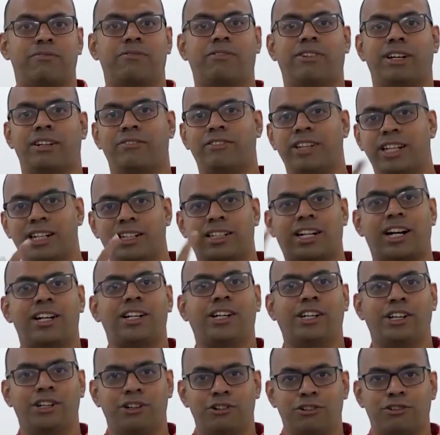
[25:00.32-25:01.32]
Will it
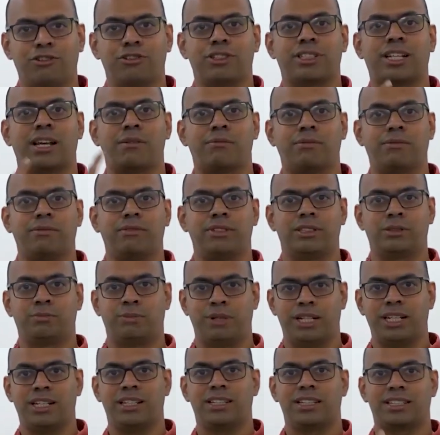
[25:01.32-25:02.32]
continue to
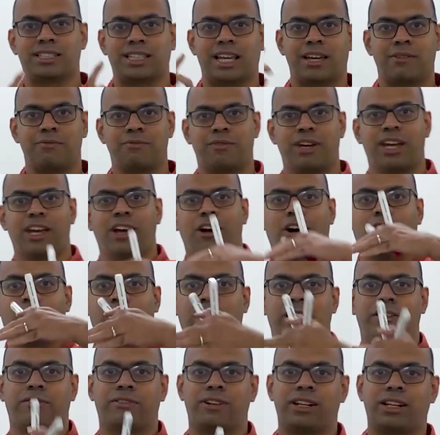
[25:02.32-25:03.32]
spin in the same way, or
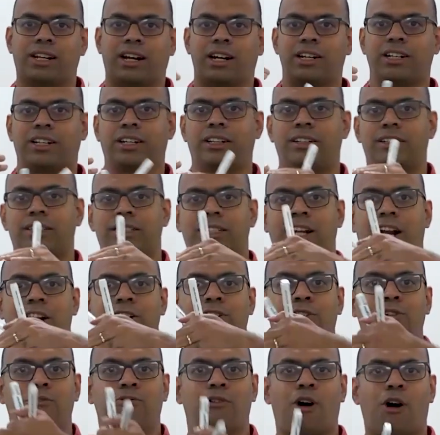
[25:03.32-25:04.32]
it will
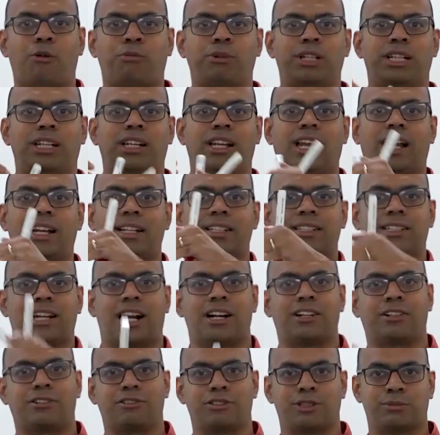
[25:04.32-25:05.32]
start to wobble and
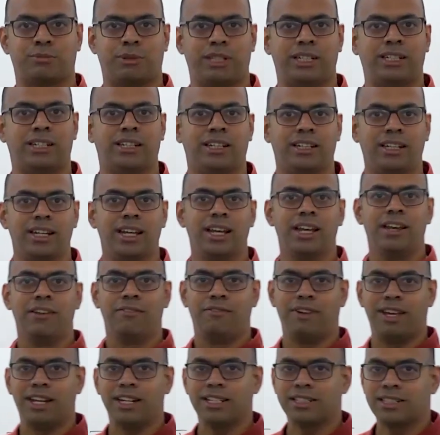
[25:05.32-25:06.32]
start to spin in
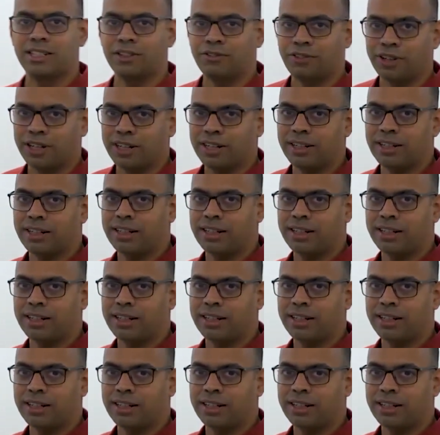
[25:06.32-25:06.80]
various different